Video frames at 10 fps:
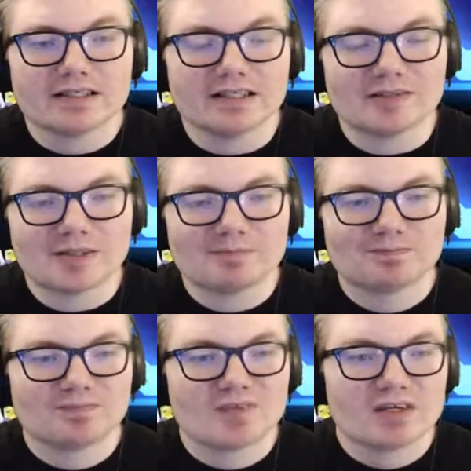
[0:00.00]
Anyway,
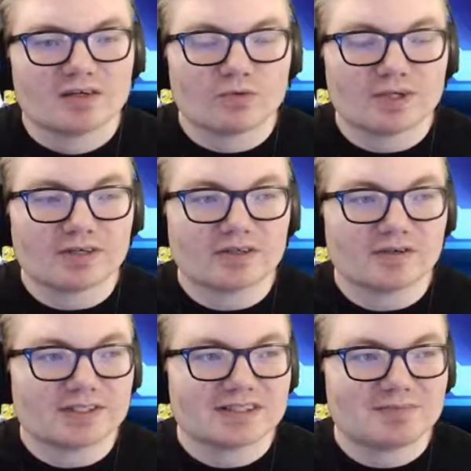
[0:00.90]
we are
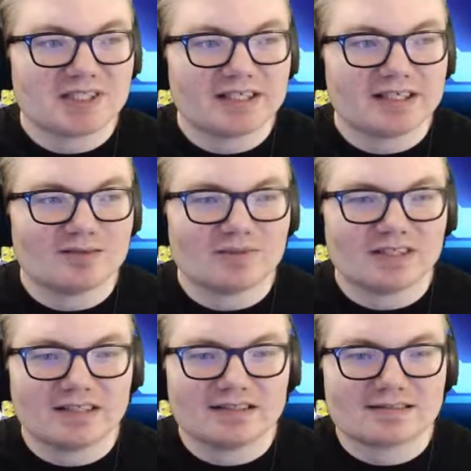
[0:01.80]
going to be
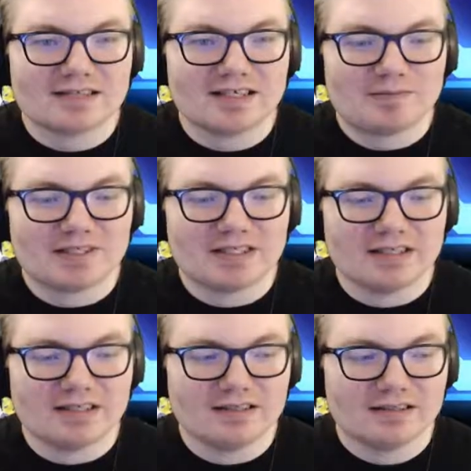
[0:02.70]
playing this game
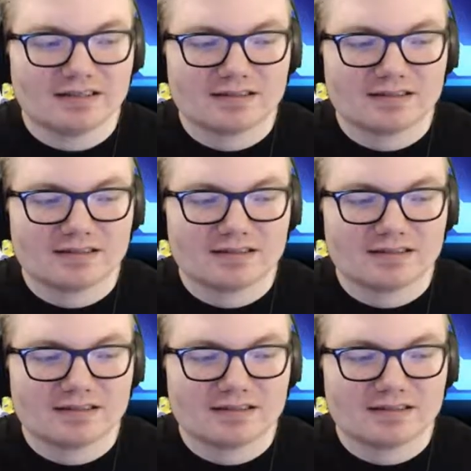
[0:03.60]
again,